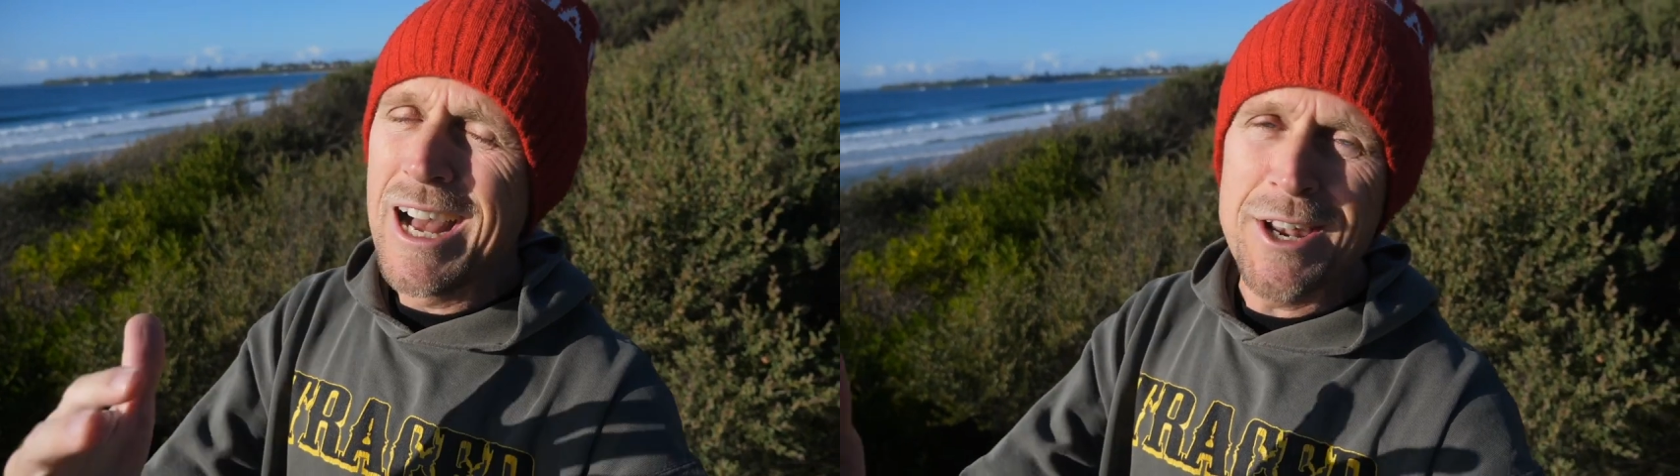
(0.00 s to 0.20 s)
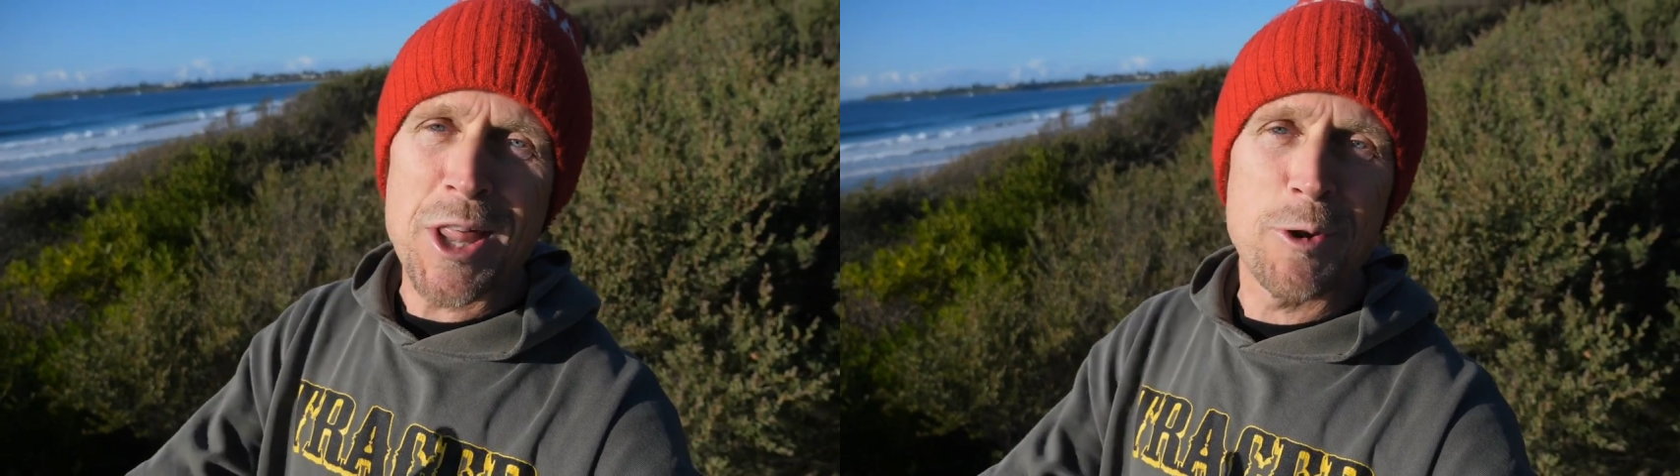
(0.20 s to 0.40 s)

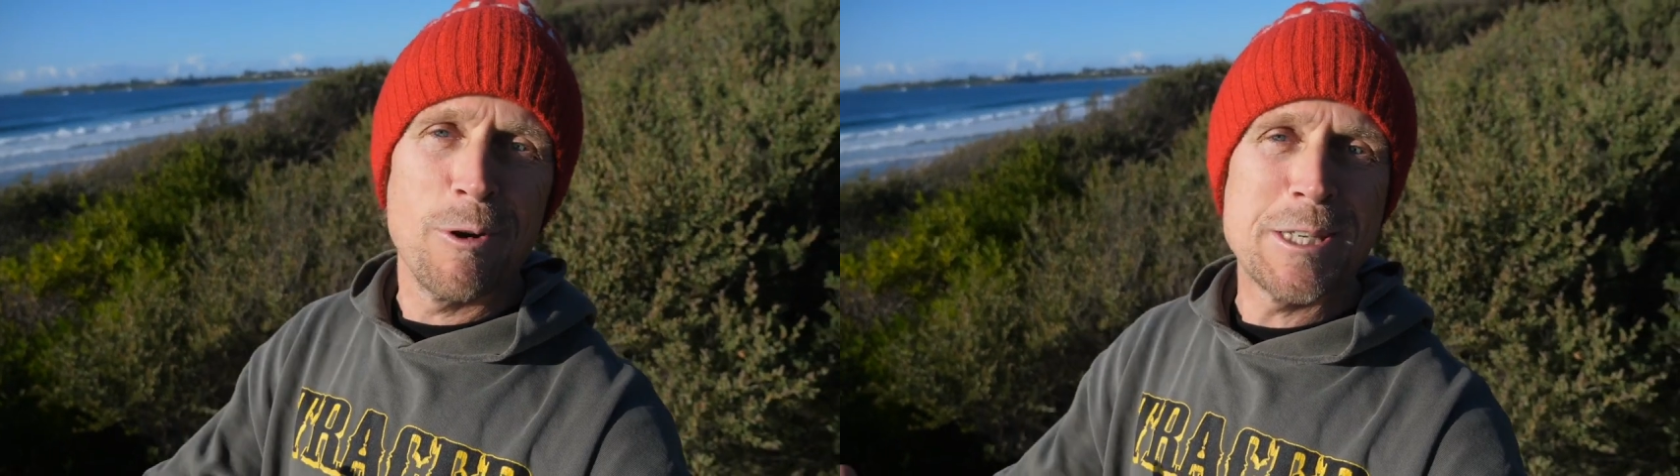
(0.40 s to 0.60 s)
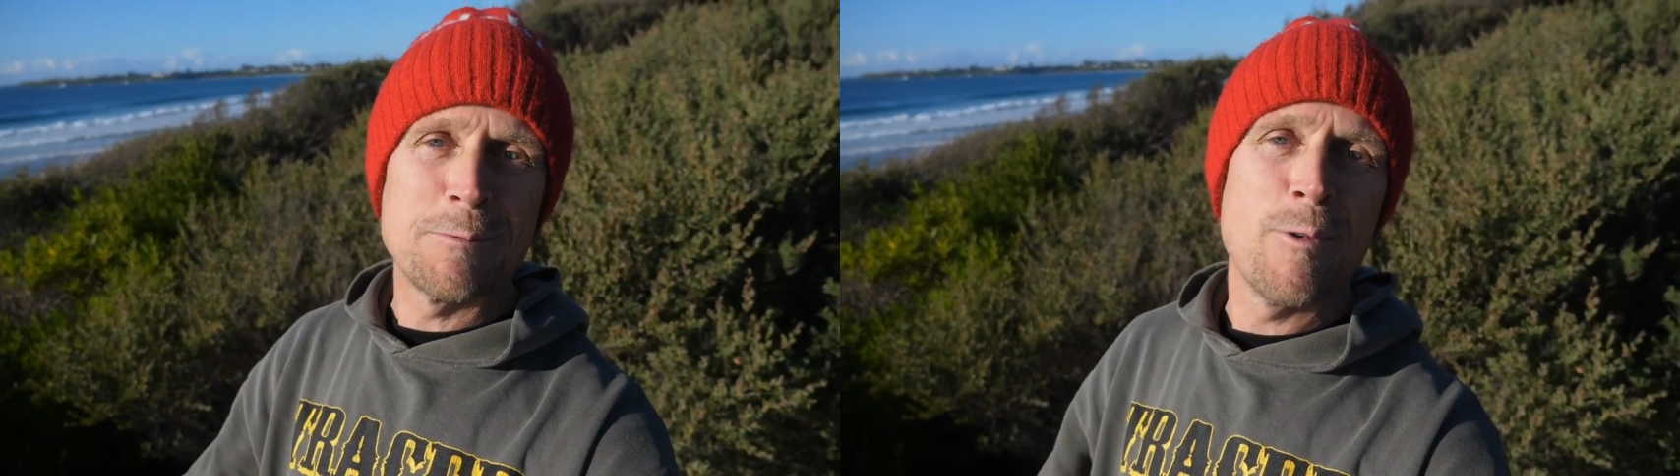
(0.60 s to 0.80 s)
another
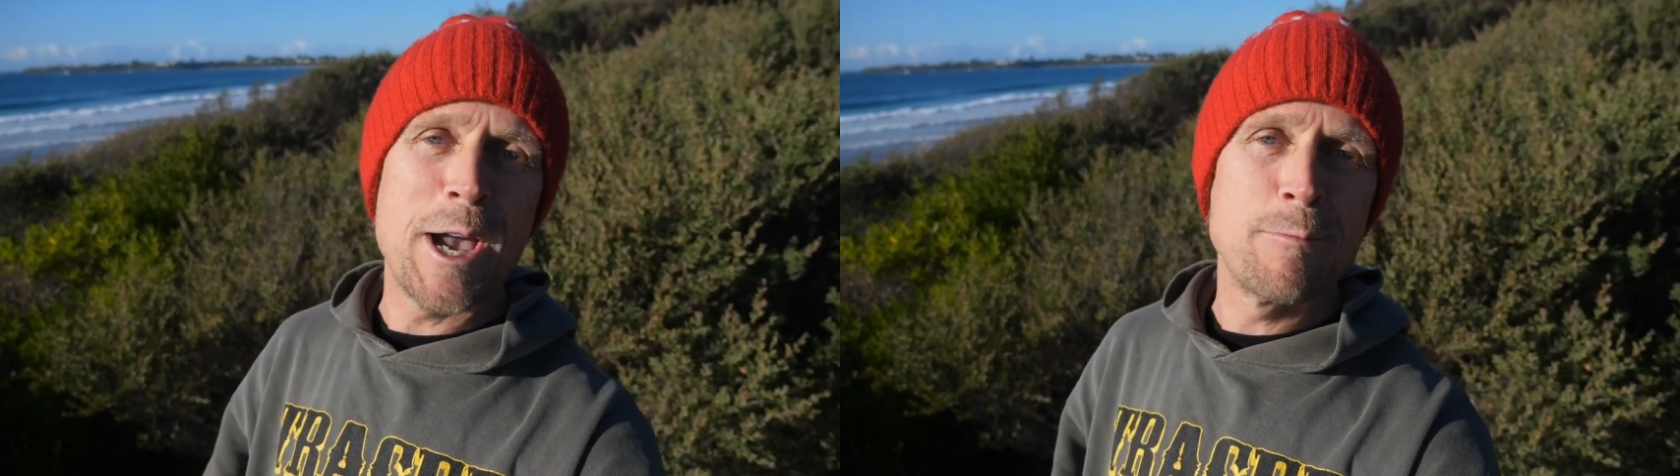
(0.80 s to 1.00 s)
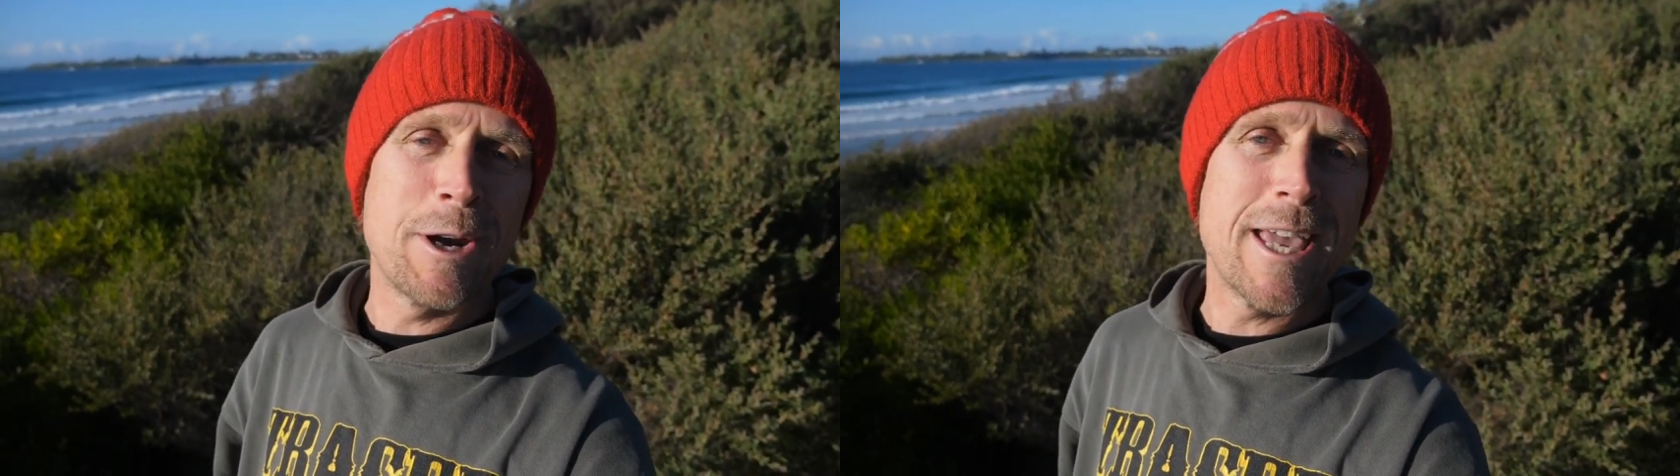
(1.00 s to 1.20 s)
reason why
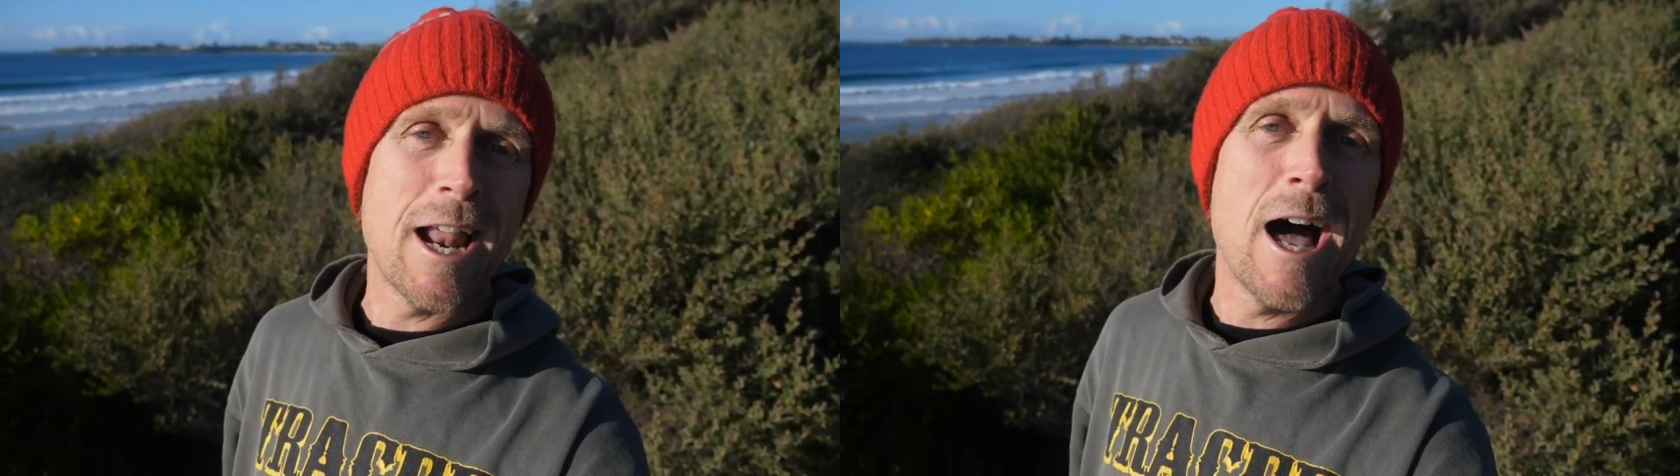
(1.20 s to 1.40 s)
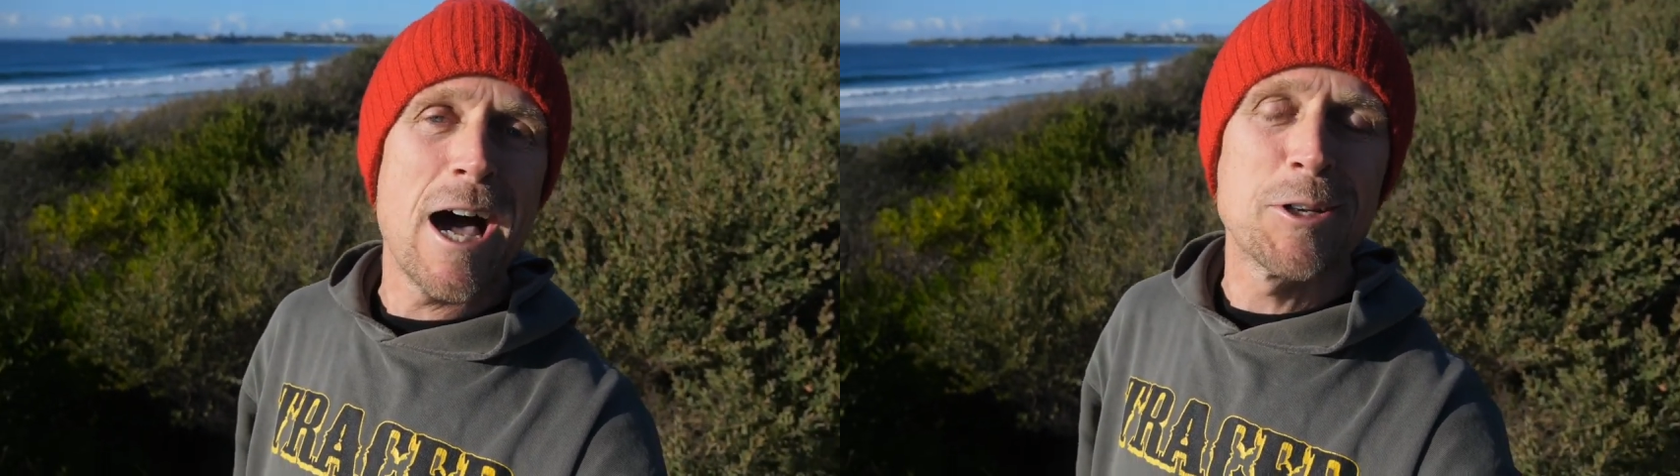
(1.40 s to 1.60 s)
you'd want to
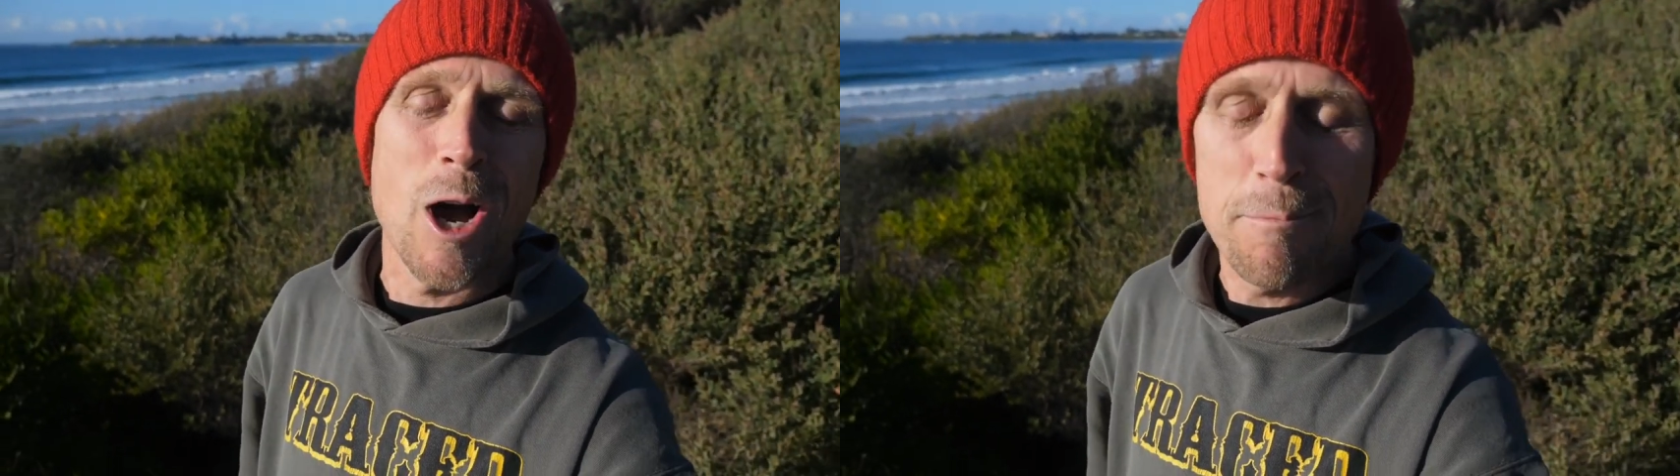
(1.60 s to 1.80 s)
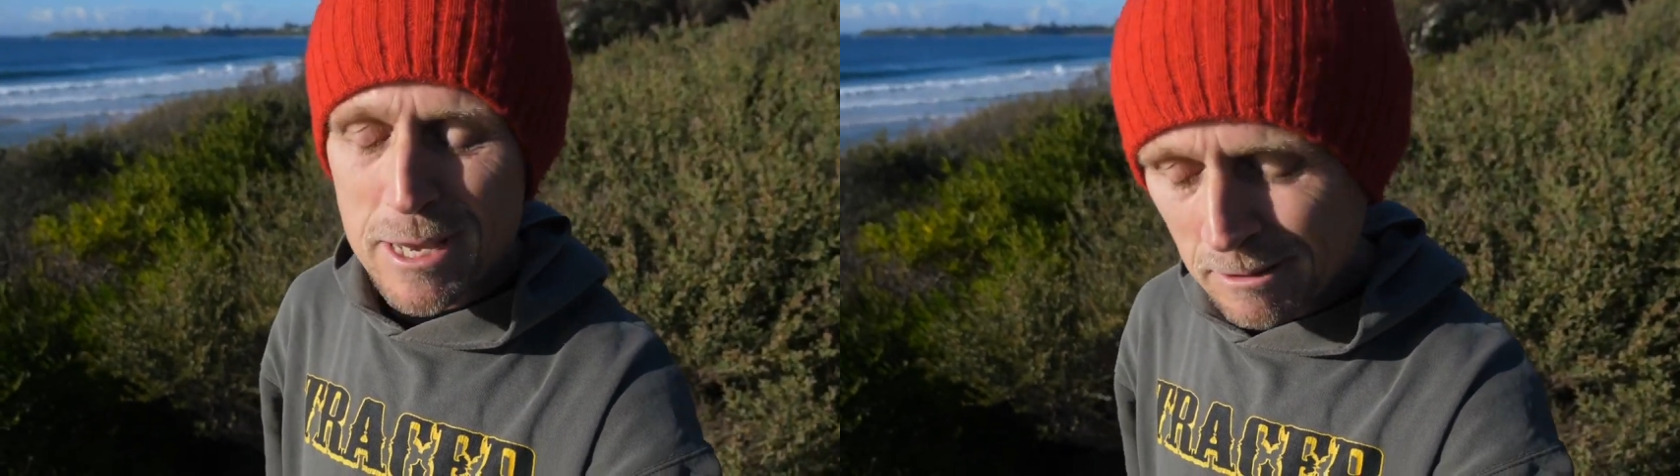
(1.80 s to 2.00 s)
get a hard
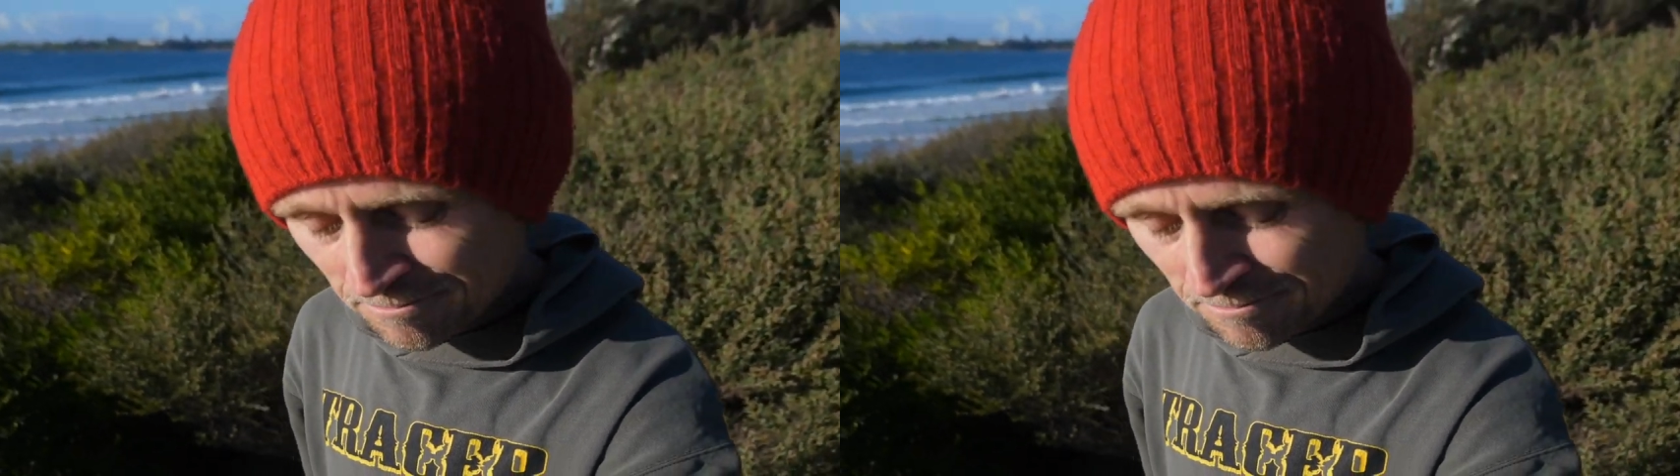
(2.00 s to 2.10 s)
copy.